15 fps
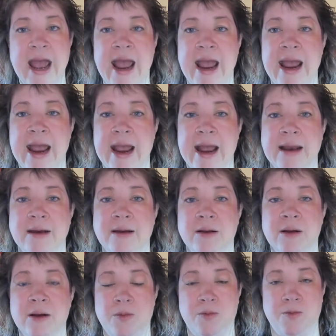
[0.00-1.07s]
and
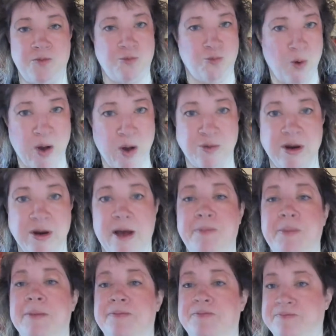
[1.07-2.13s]
wound
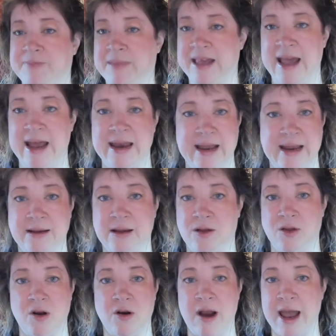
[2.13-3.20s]
up getting
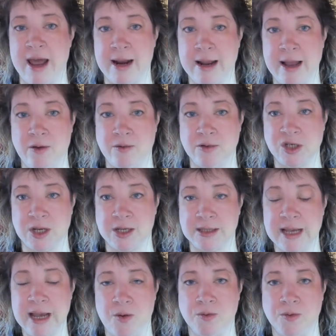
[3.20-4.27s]
their ad account shut
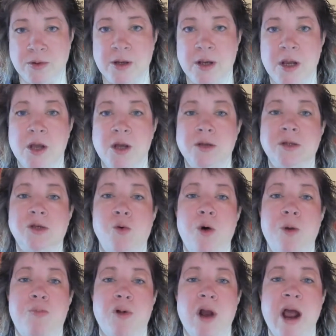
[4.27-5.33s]
down. So
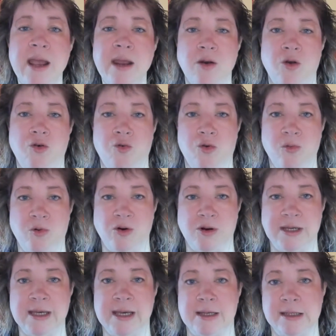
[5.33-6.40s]
what Brian and
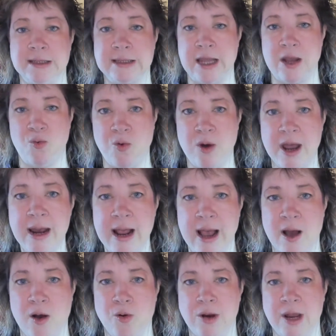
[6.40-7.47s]
Norbert did is they went
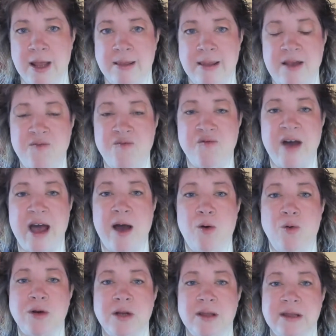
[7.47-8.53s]
out and they
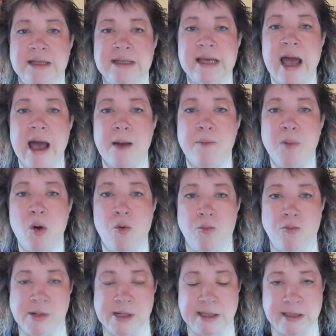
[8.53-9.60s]
found the top
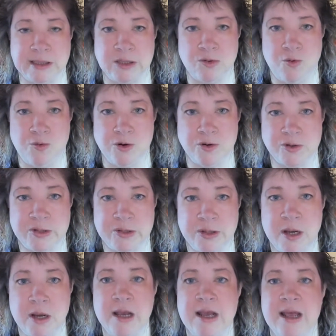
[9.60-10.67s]
home business owners,
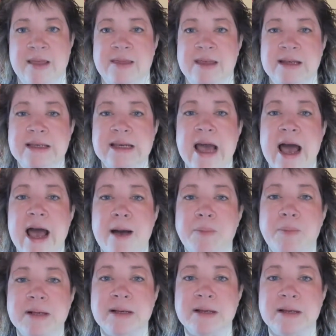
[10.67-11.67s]
the top